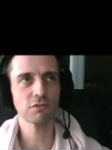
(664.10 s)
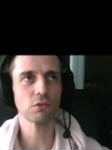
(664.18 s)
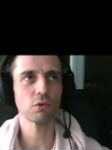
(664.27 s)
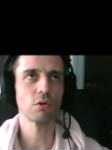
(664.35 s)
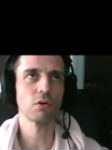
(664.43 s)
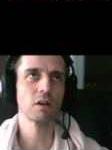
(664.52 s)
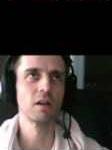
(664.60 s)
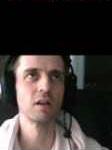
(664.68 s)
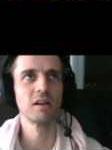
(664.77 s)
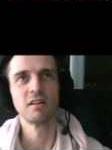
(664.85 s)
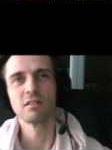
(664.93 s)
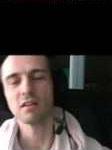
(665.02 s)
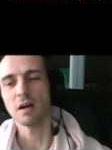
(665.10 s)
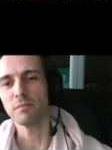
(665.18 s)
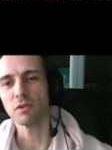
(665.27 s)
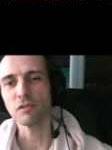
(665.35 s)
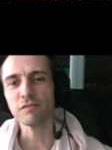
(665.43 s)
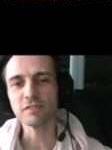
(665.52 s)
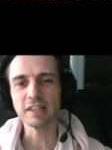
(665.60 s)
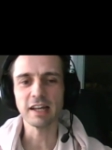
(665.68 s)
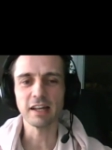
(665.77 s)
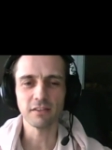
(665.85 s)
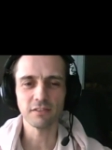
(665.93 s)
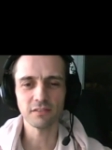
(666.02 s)
for a couple of
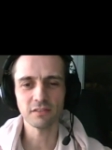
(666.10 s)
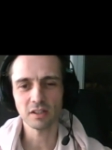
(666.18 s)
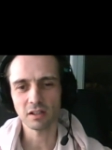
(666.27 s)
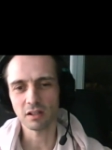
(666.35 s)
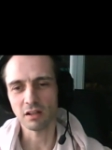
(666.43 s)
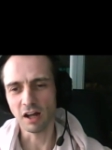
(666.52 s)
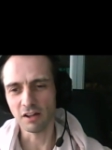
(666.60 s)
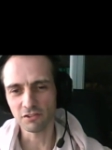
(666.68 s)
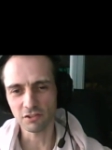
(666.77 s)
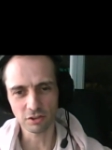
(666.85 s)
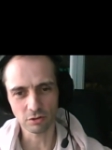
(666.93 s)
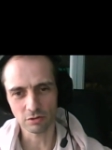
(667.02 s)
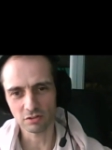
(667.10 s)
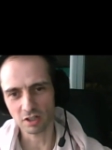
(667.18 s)
tens till 100 or